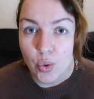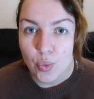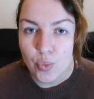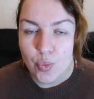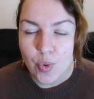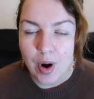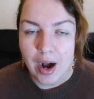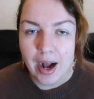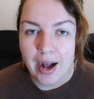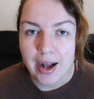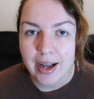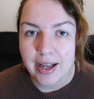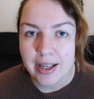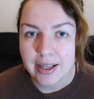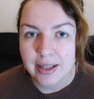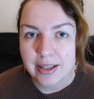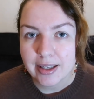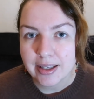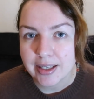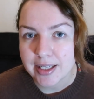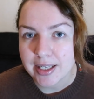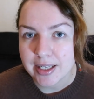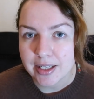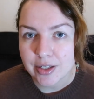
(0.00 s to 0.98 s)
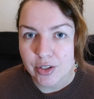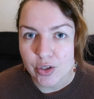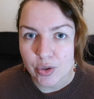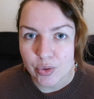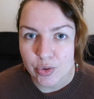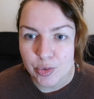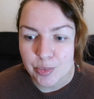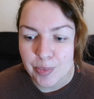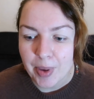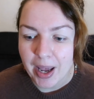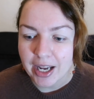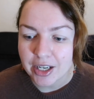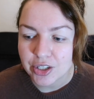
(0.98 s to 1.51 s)
why it is so
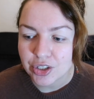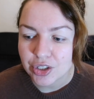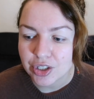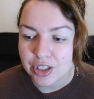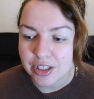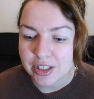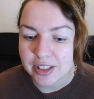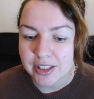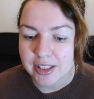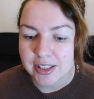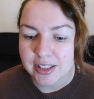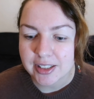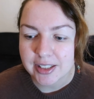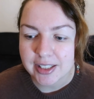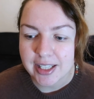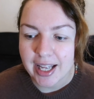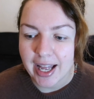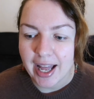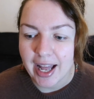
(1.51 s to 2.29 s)
special,